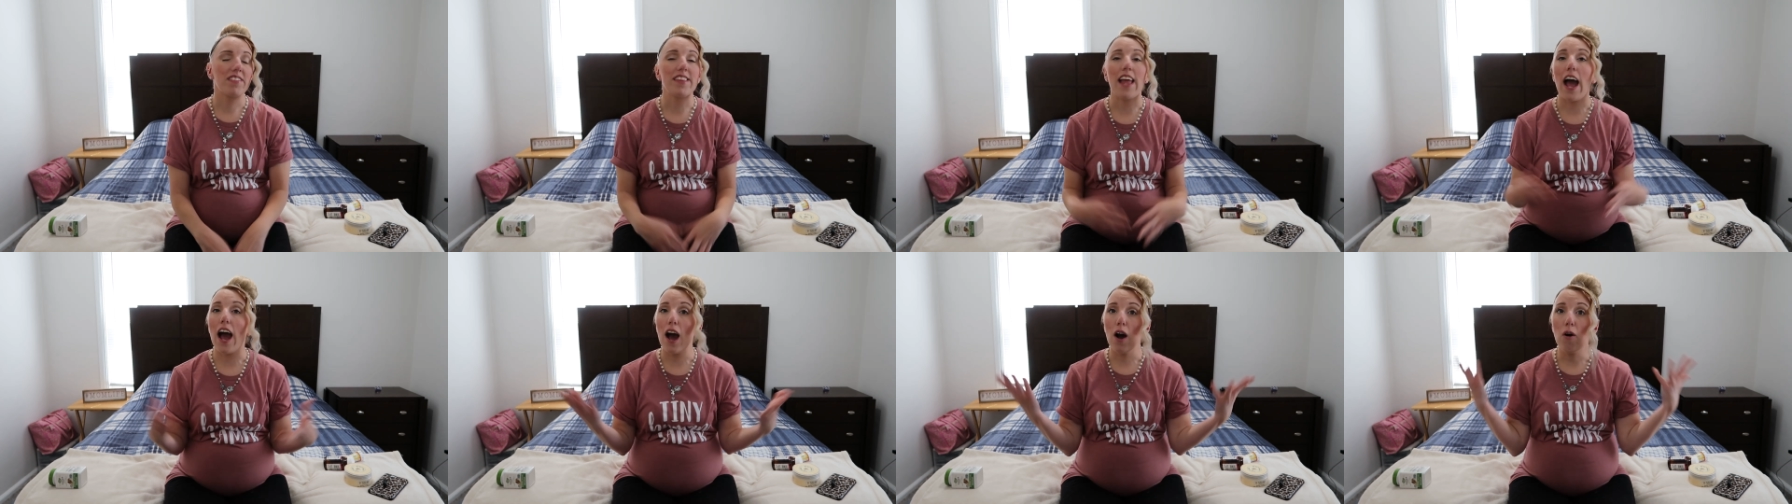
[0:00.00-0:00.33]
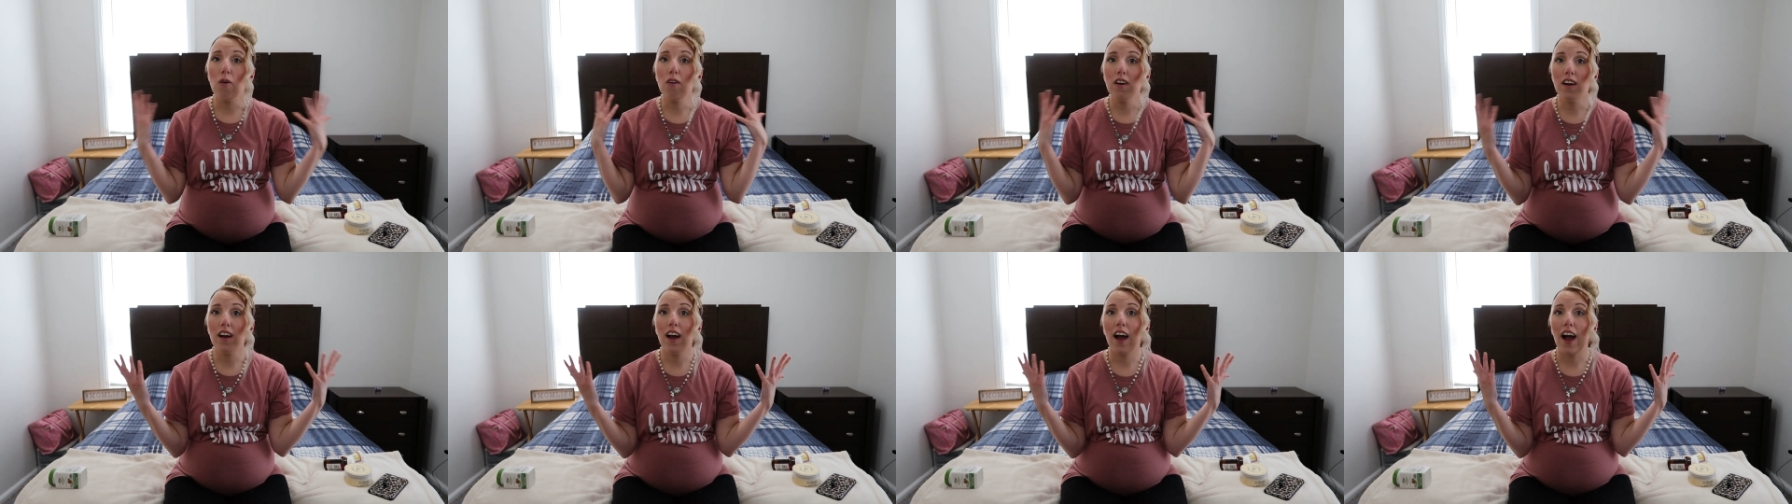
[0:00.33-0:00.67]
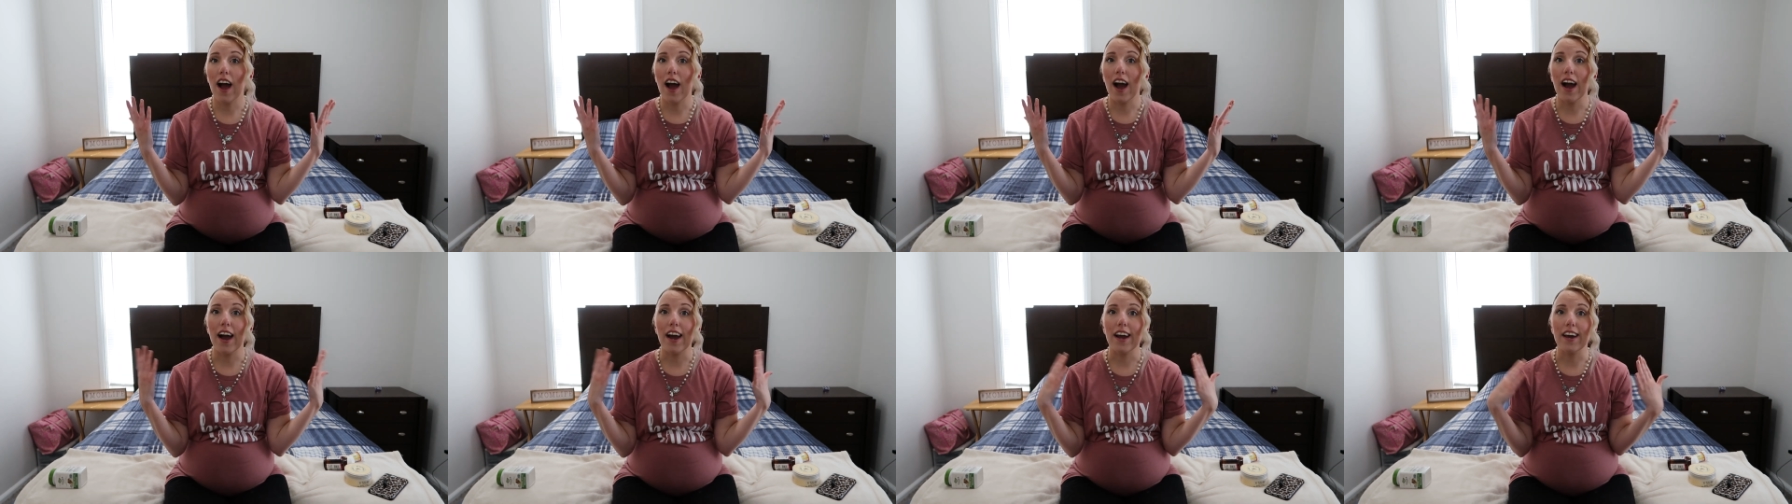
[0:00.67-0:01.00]
now
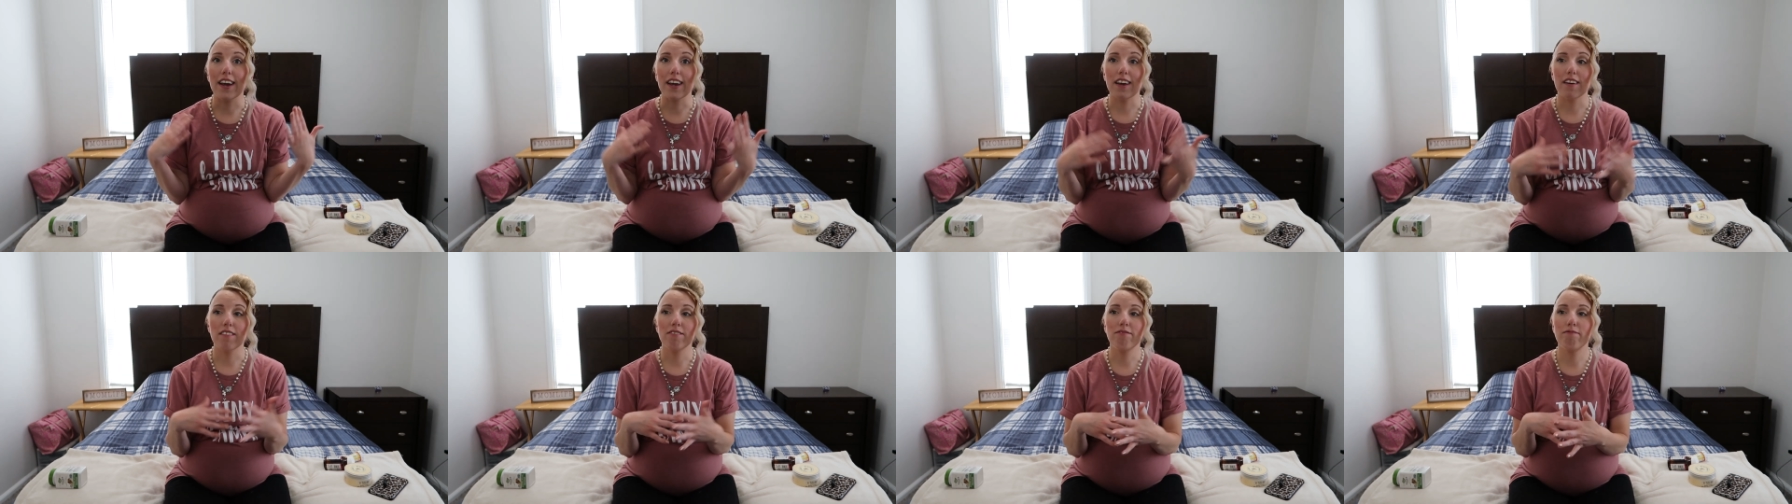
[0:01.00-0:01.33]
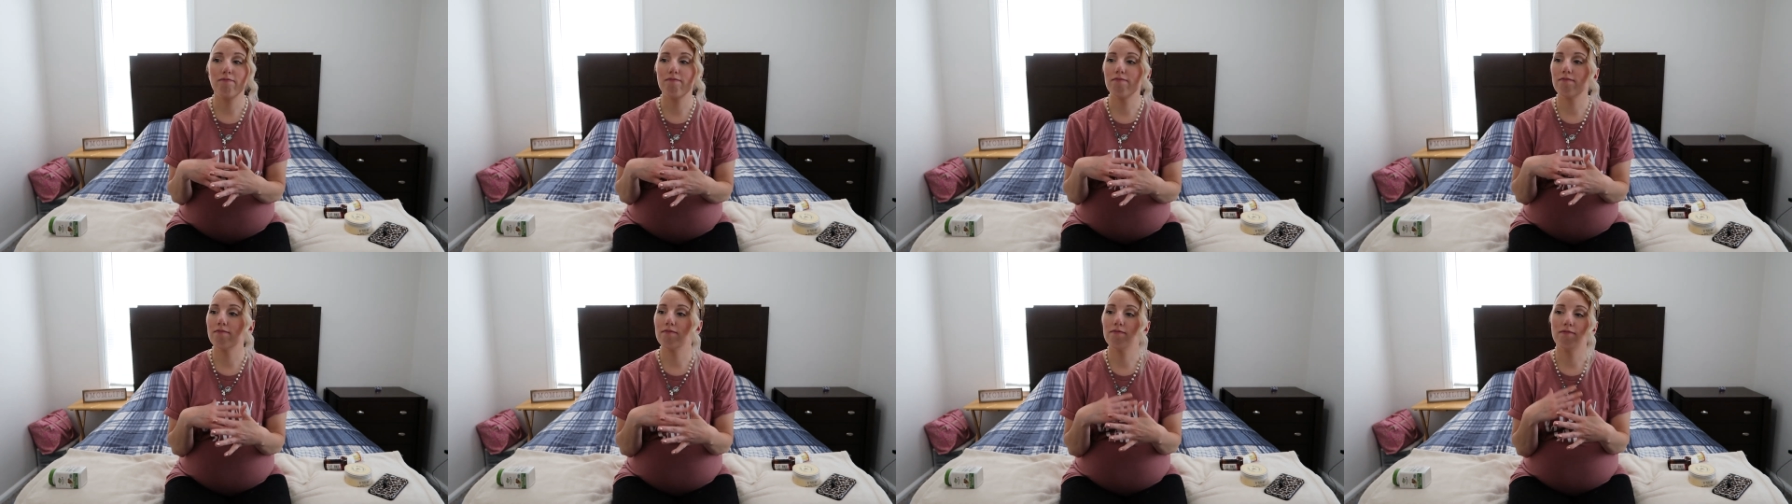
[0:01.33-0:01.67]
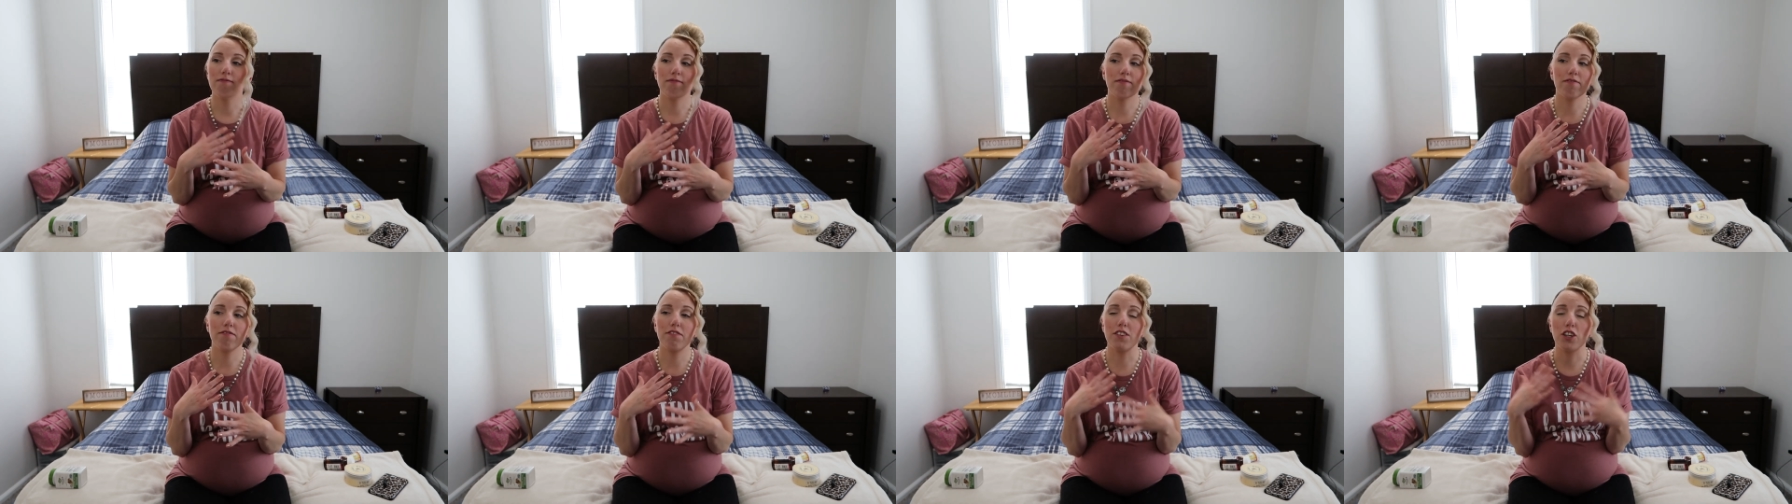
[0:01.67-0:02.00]
I
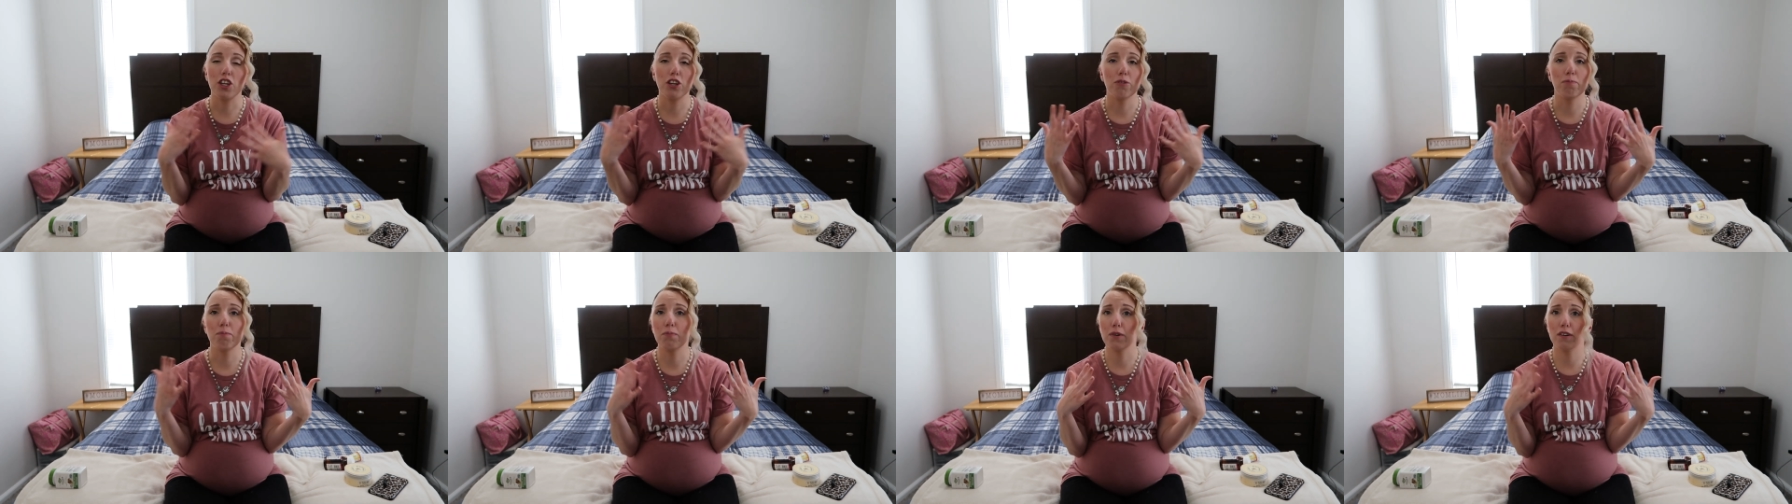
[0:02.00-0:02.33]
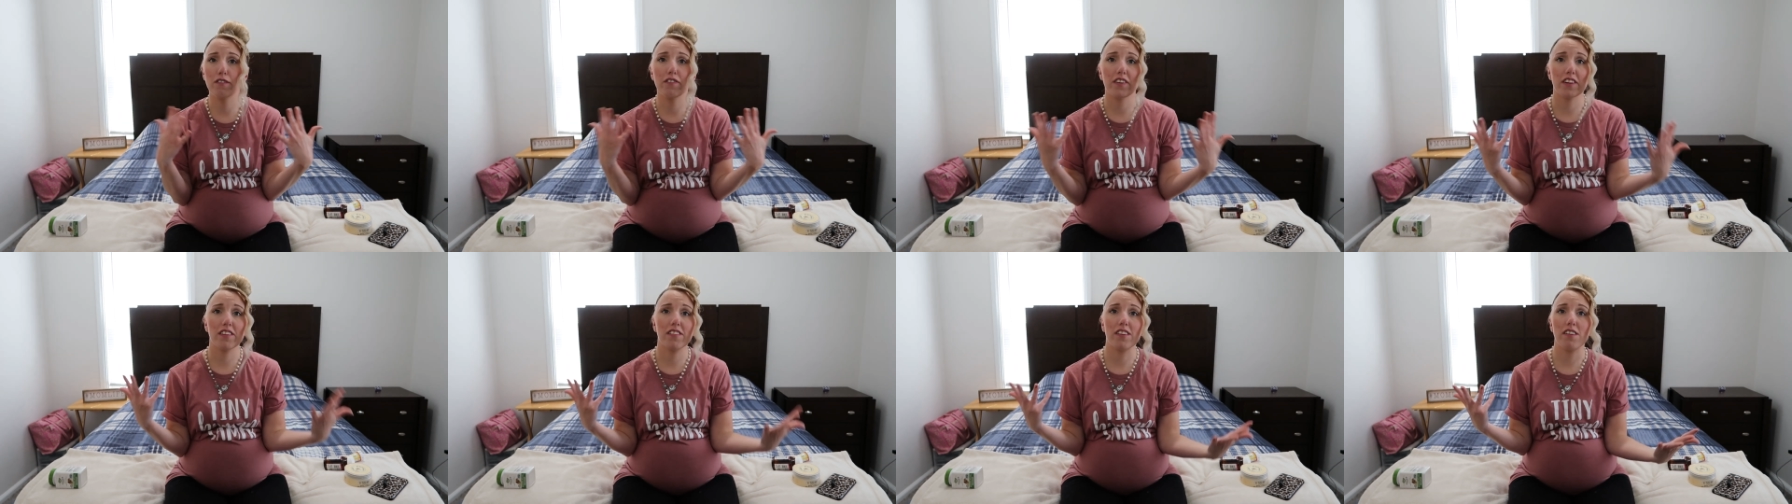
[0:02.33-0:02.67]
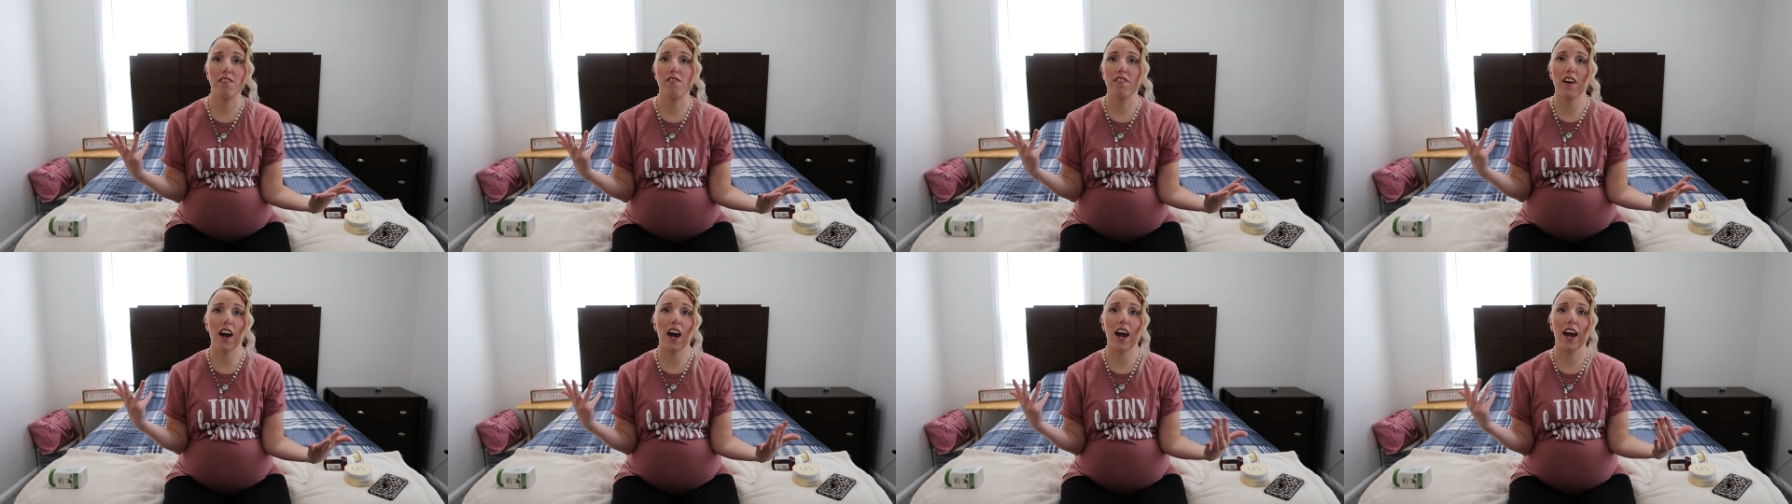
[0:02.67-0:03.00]
feel
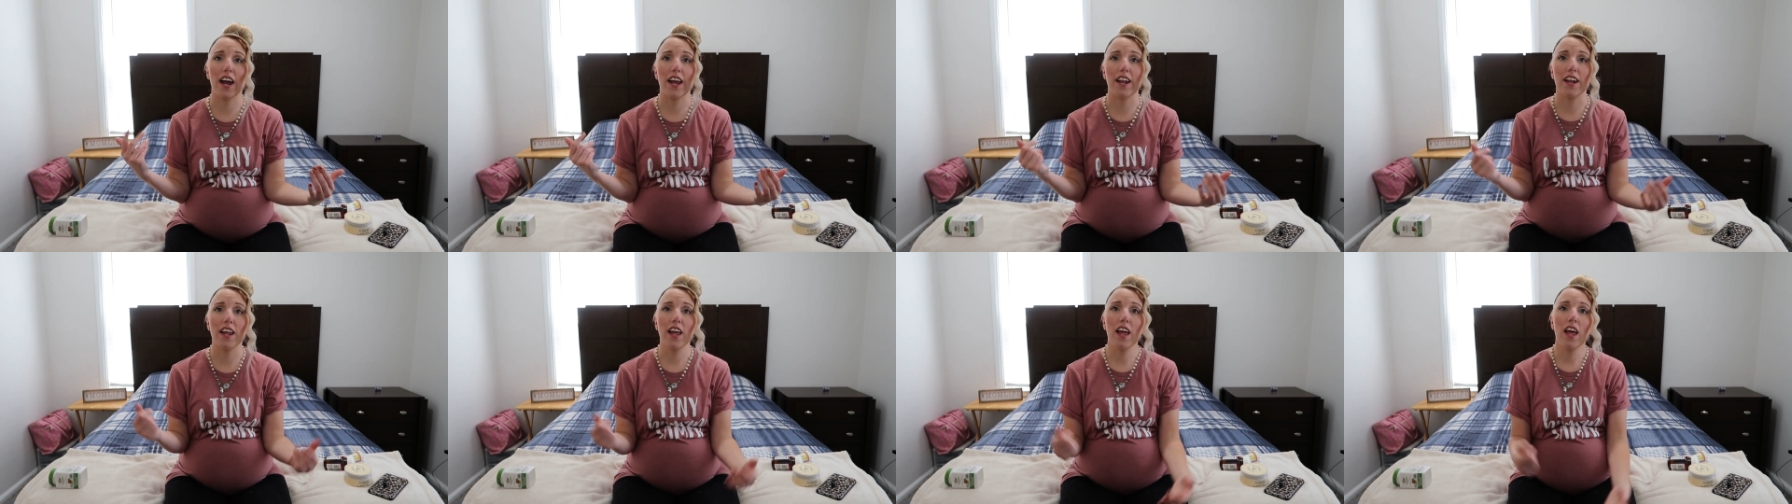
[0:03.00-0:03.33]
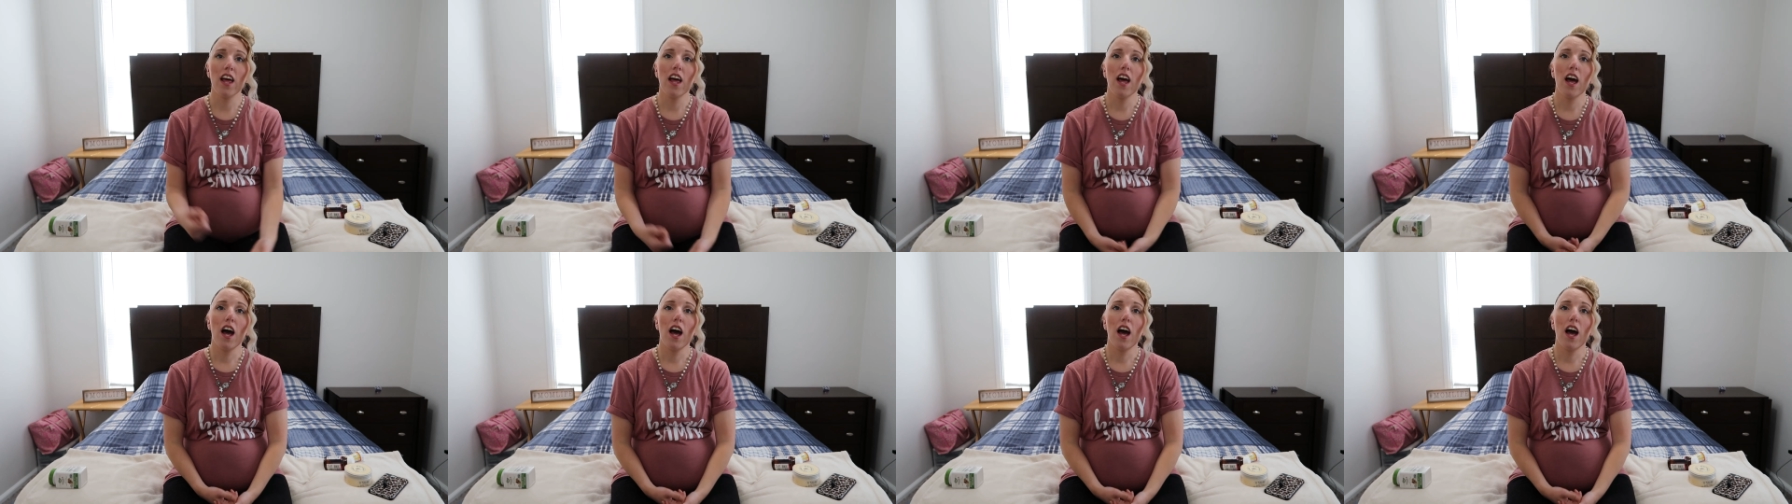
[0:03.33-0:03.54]
perfectly fine.